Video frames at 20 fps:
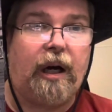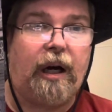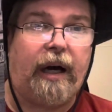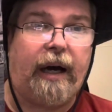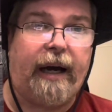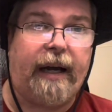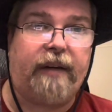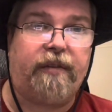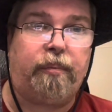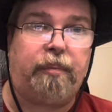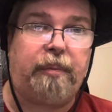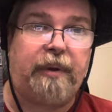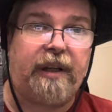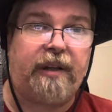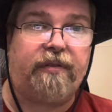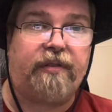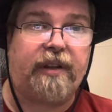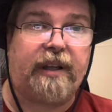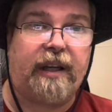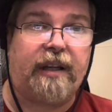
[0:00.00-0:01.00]
I have a
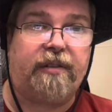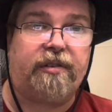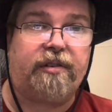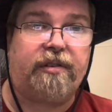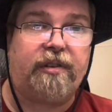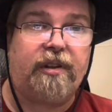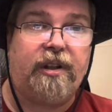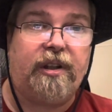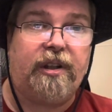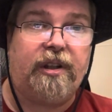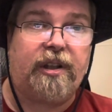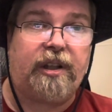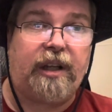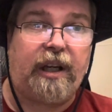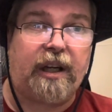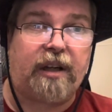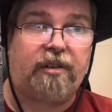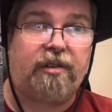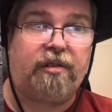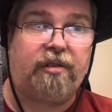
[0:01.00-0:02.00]
beef against
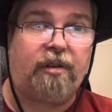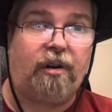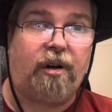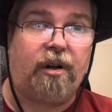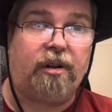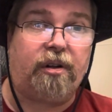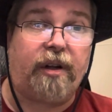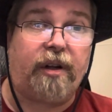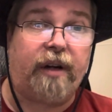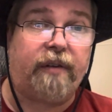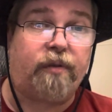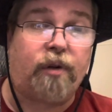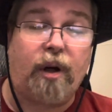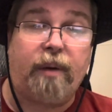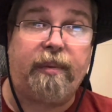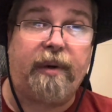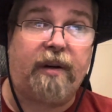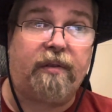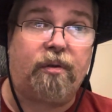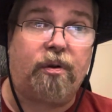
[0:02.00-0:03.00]
Kickstarter, therefore
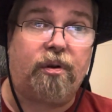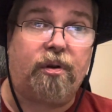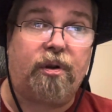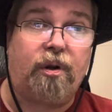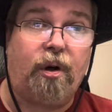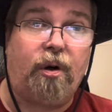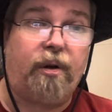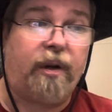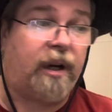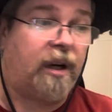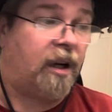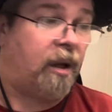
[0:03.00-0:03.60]
I'm never going to go there.